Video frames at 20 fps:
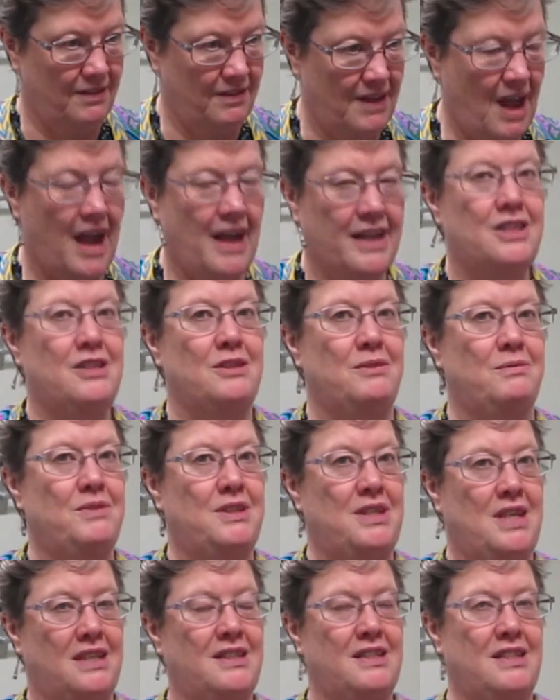
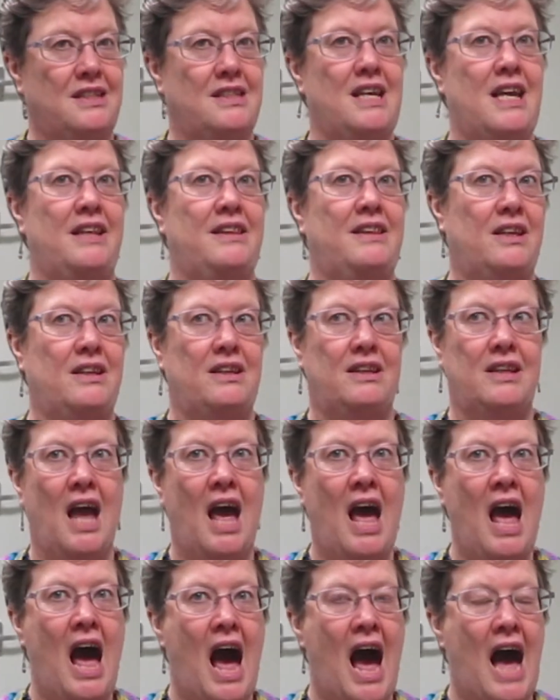items, as I said, that
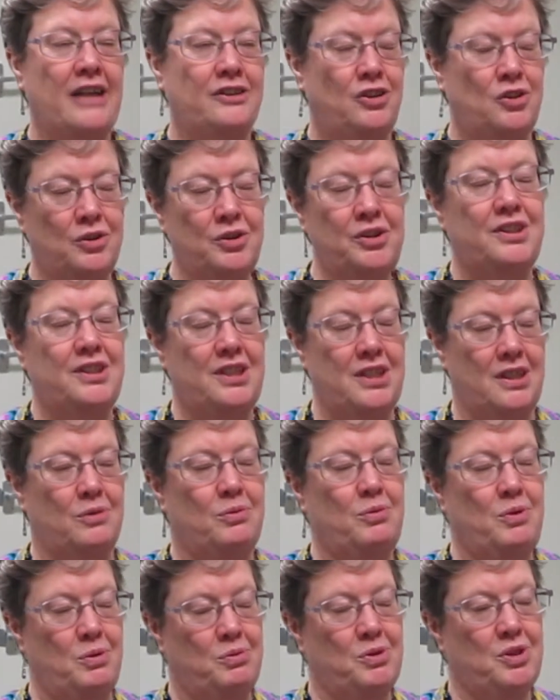I don't think
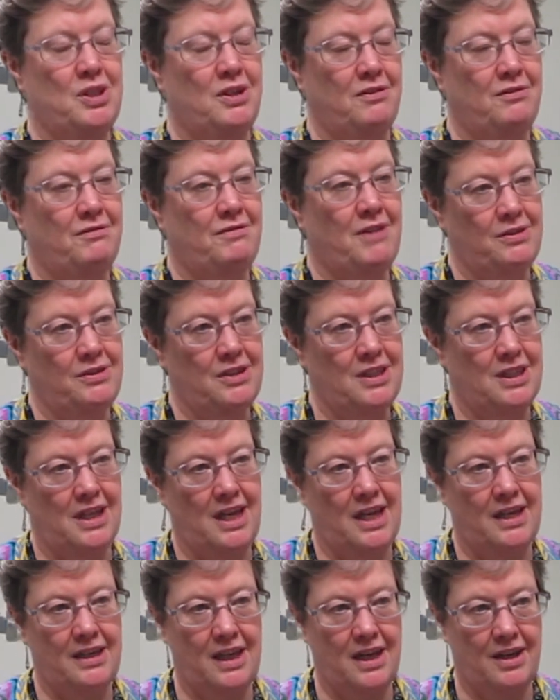we would have found in
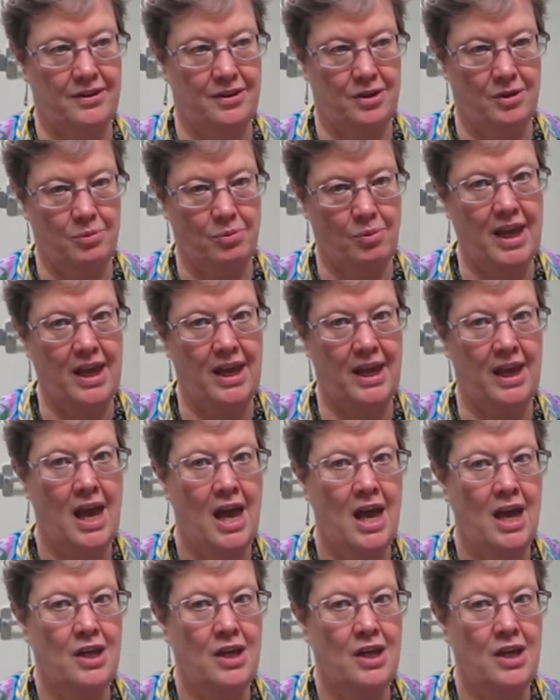any other way.